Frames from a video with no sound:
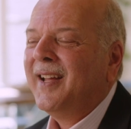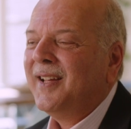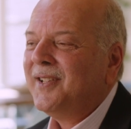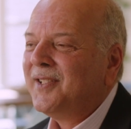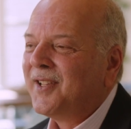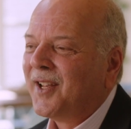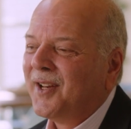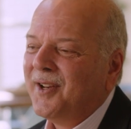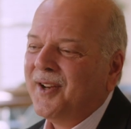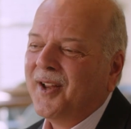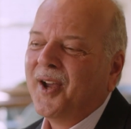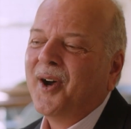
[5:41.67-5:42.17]

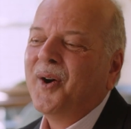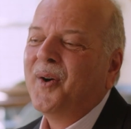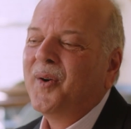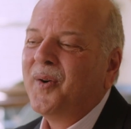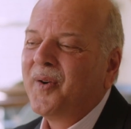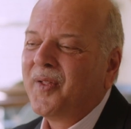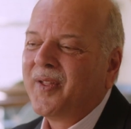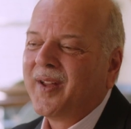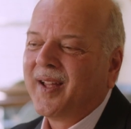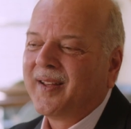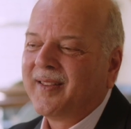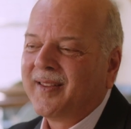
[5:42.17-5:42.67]
to
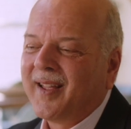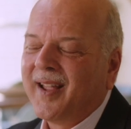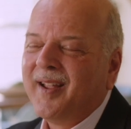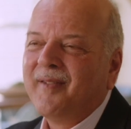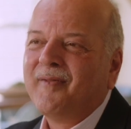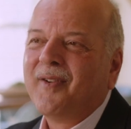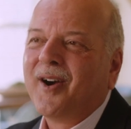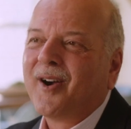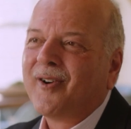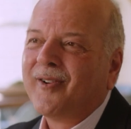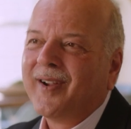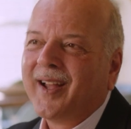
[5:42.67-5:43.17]
know that
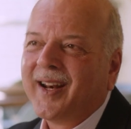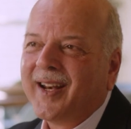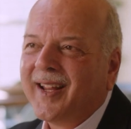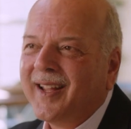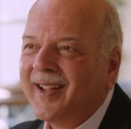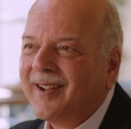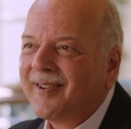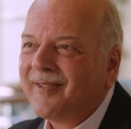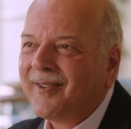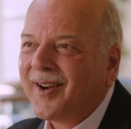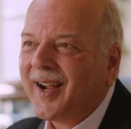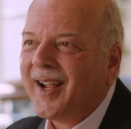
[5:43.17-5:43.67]
they've
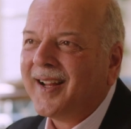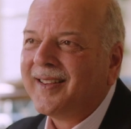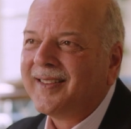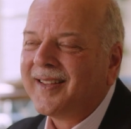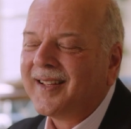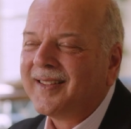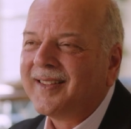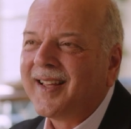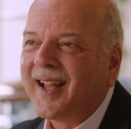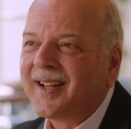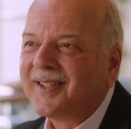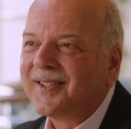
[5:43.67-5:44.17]
already, right,
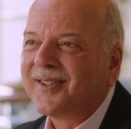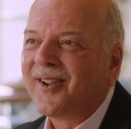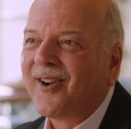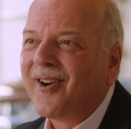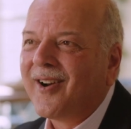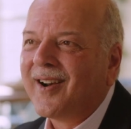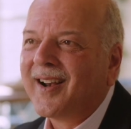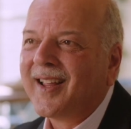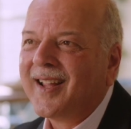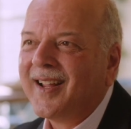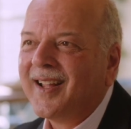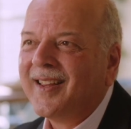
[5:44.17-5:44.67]
that that's
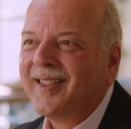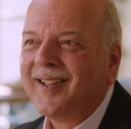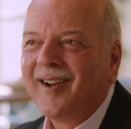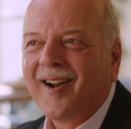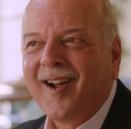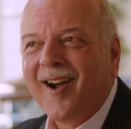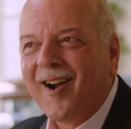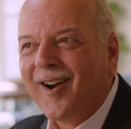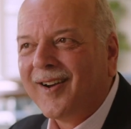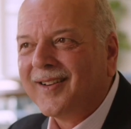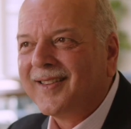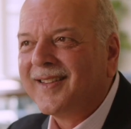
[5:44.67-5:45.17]
already in their
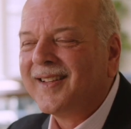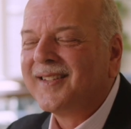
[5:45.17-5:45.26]
heart.